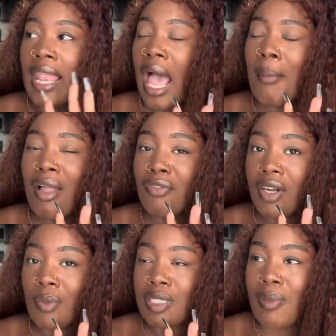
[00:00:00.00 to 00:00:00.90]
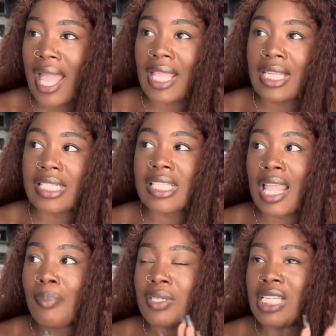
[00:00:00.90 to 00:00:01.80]
Now my friend was back in the
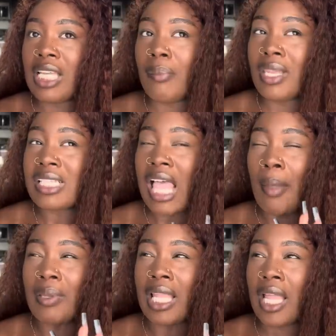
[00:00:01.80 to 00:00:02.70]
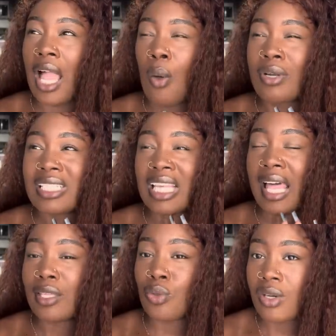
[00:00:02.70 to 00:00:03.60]
same predicament. This happened like, I want to say
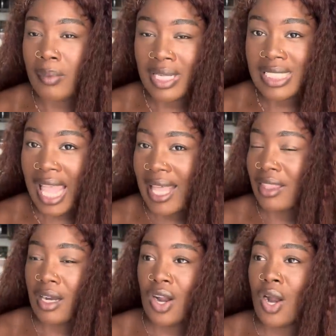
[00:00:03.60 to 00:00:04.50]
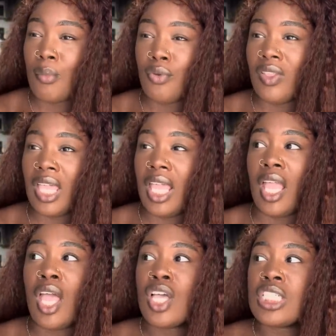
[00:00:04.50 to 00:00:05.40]
like 3 months after her moving
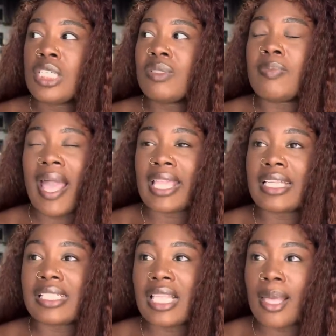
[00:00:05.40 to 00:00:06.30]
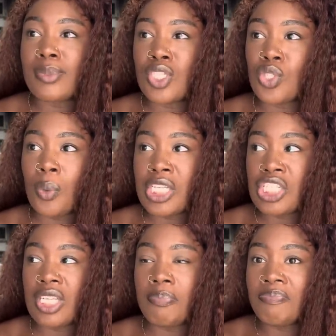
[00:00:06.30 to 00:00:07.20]
in. She was back in the same
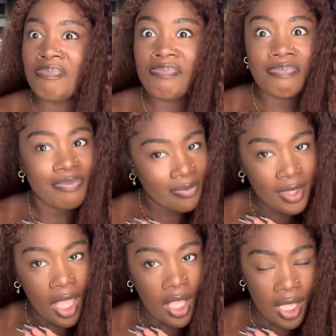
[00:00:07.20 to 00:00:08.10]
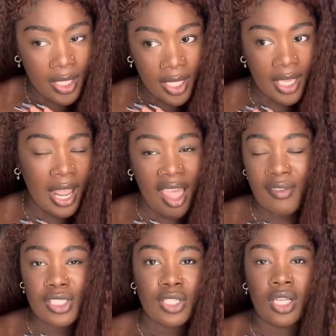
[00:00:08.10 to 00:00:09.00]
situation again,
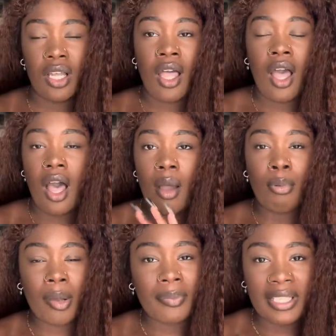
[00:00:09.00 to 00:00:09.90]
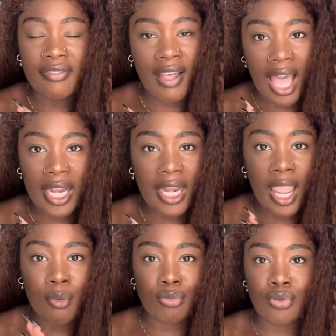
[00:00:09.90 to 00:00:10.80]
having to abruptly find
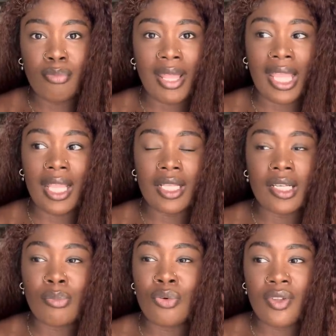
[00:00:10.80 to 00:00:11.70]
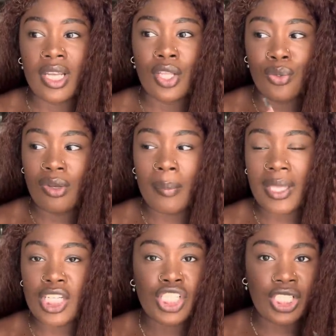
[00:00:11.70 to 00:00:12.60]
a roommate to move in the unit
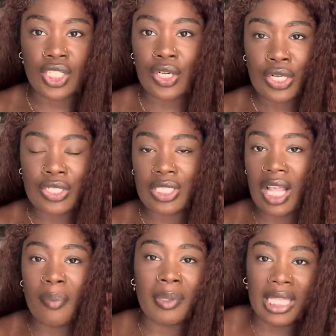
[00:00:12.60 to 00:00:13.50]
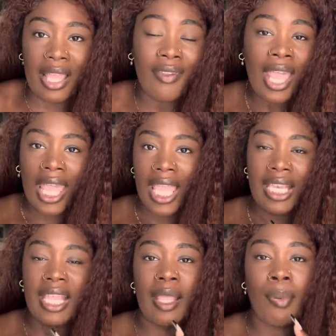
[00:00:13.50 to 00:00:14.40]
because the girl just up and left
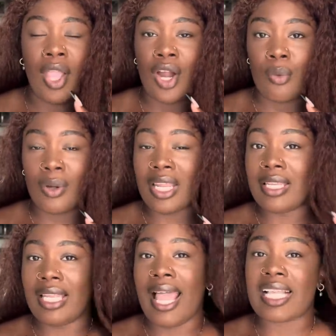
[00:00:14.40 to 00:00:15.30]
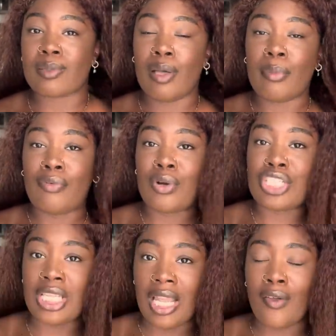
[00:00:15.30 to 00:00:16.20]
and didn't pay her rent the last month before
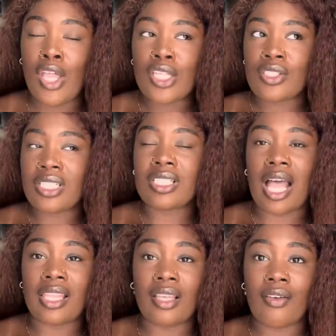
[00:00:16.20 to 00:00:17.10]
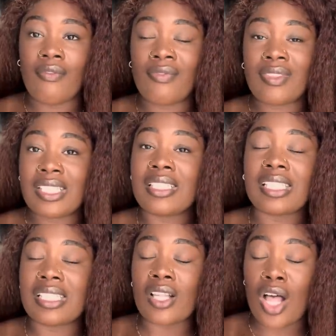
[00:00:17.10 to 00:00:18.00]
she left. So this is not the
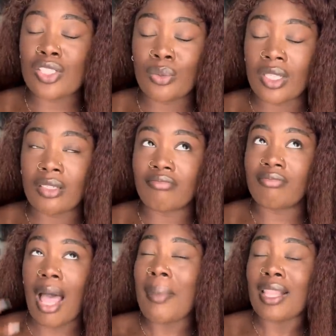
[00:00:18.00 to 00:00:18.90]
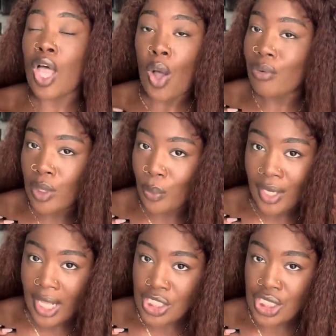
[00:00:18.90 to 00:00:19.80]
I'm not the only
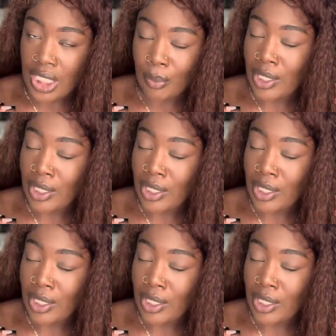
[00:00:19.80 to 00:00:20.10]
one that she done.